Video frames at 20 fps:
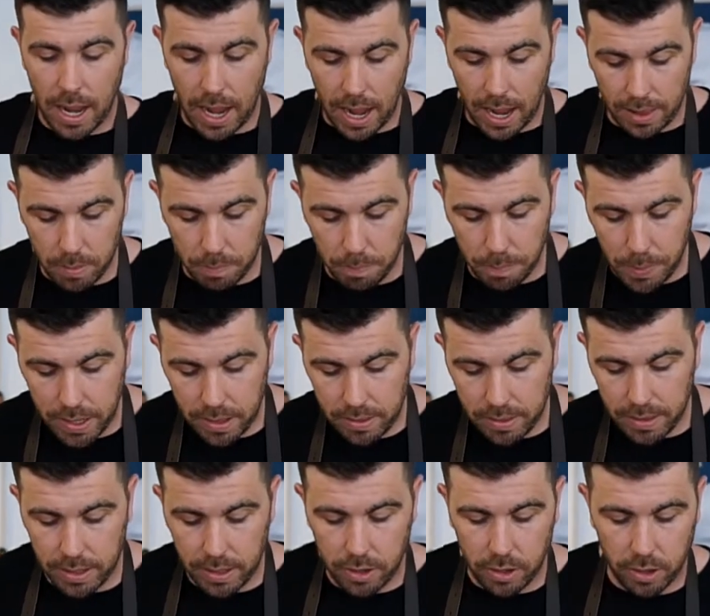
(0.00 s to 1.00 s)
And the big
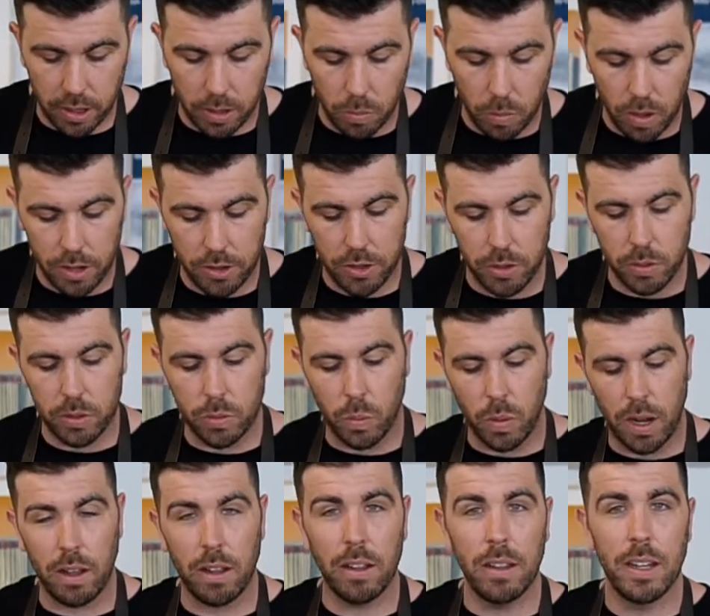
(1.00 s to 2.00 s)
thing that you're going to want to do as
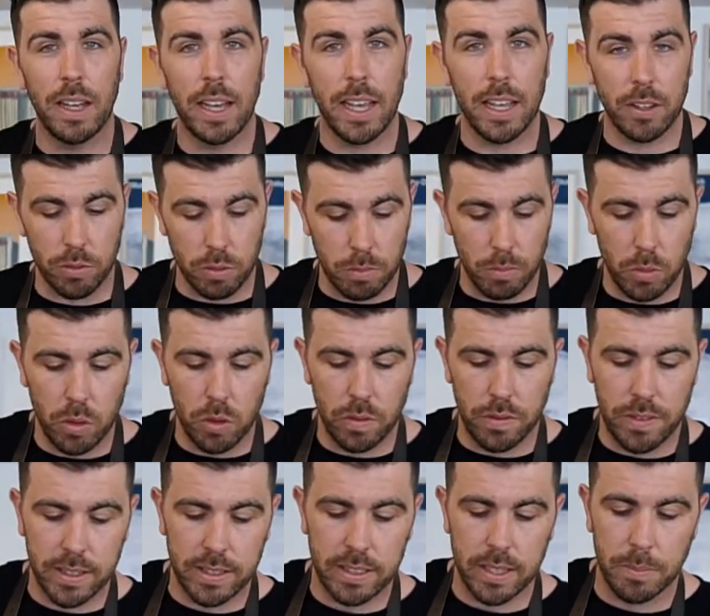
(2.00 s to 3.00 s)
well is remove
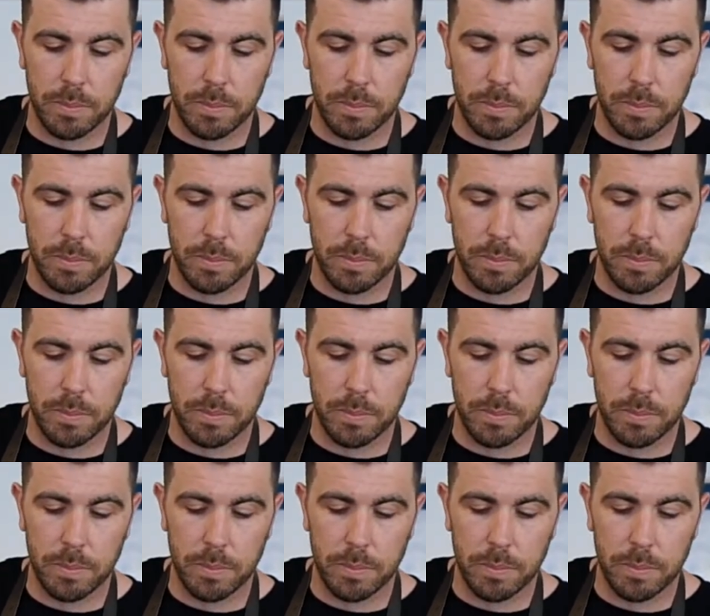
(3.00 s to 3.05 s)
this